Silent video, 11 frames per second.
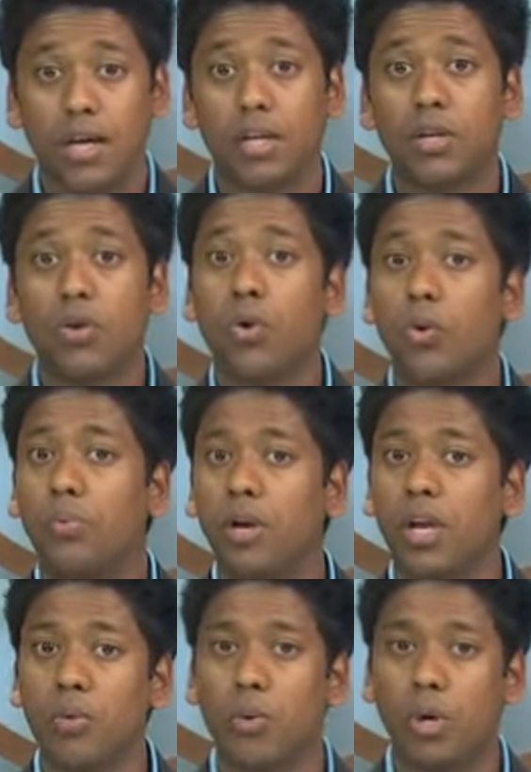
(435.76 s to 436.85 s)

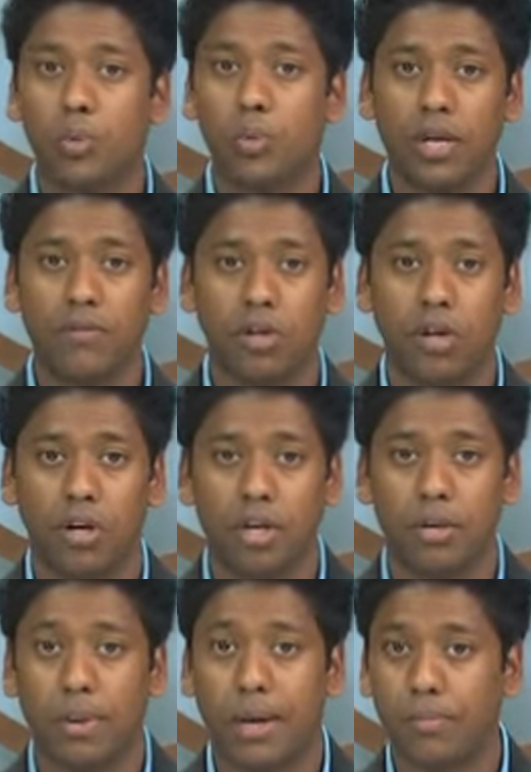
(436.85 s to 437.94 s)
Incorporating what we have
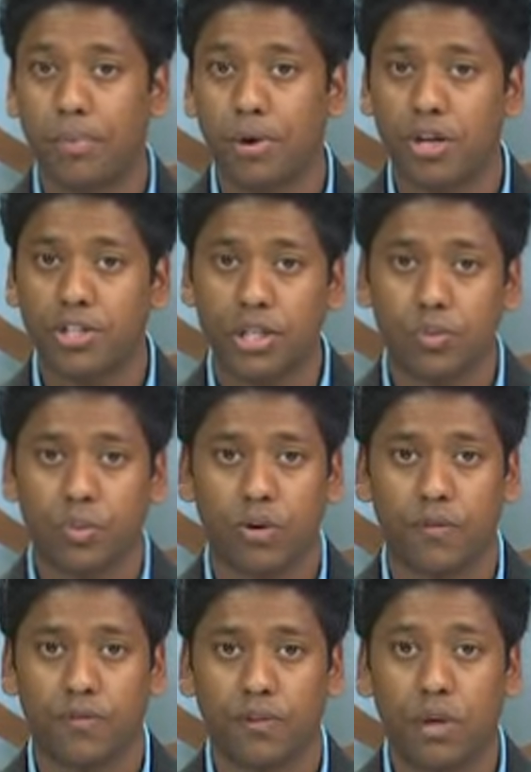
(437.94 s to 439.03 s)
learned about project
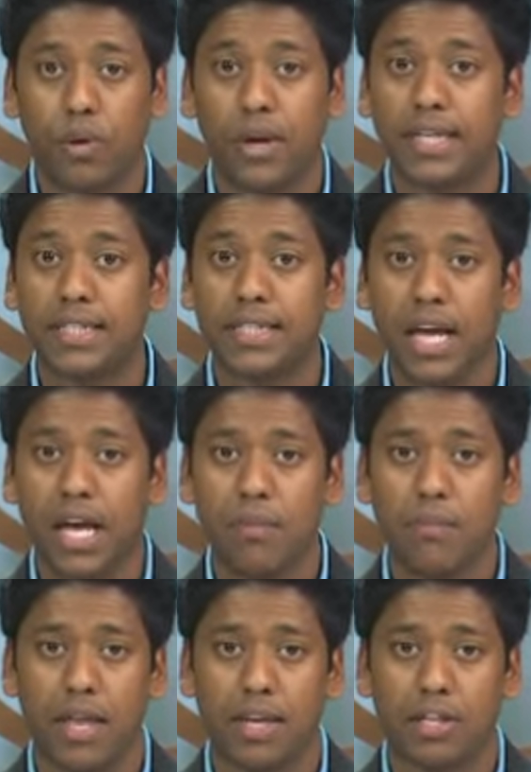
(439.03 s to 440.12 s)
workflow and
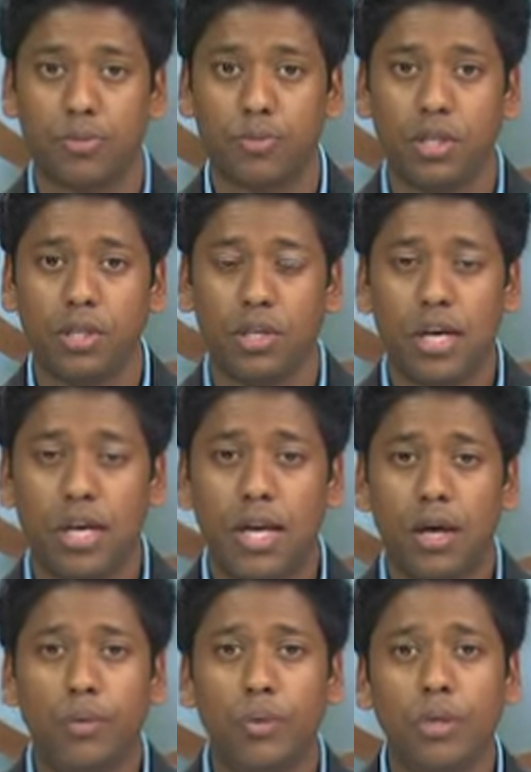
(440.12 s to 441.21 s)
time management,
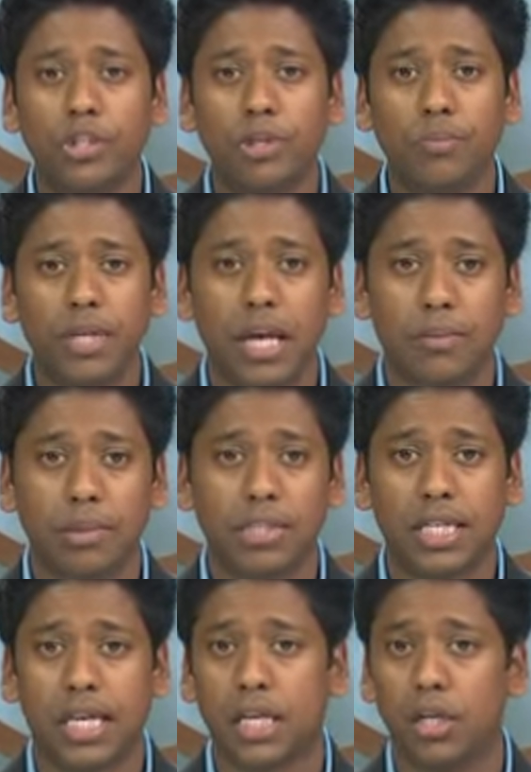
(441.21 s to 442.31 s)
we should be able
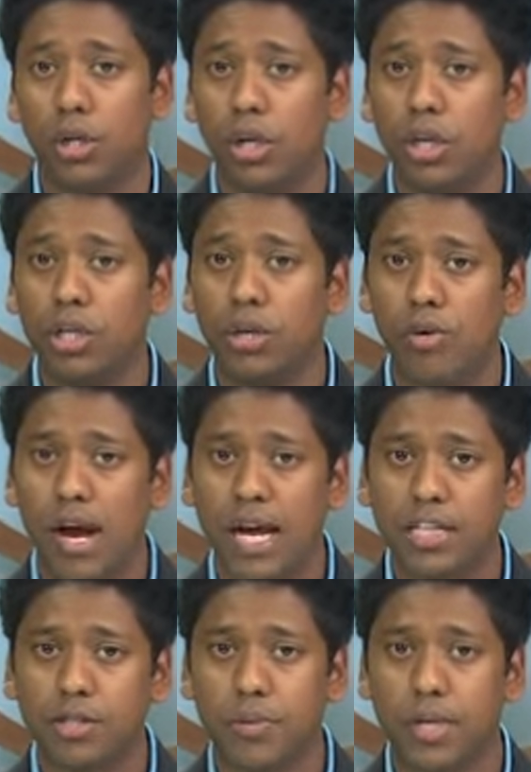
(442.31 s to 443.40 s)
to get a good
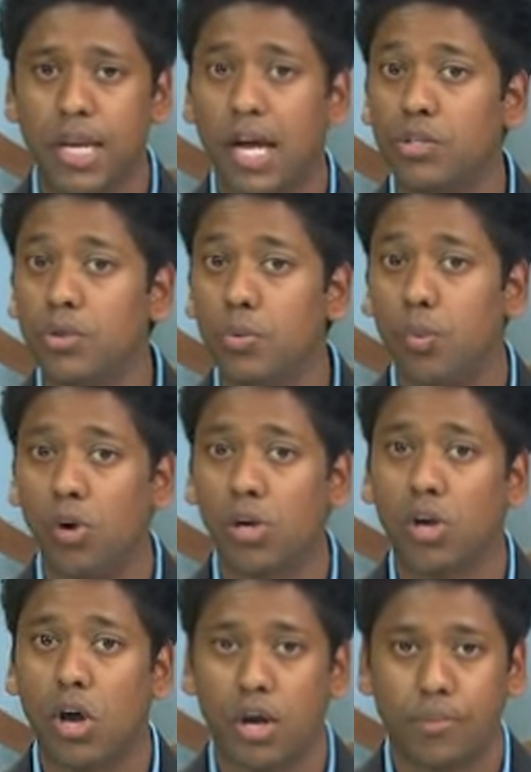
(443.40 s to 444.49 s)
grasp on how to
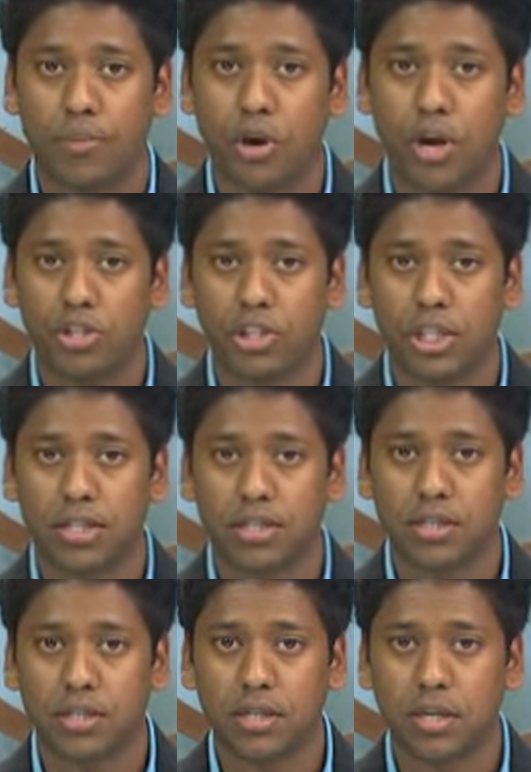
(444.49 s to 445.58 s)
work on projects.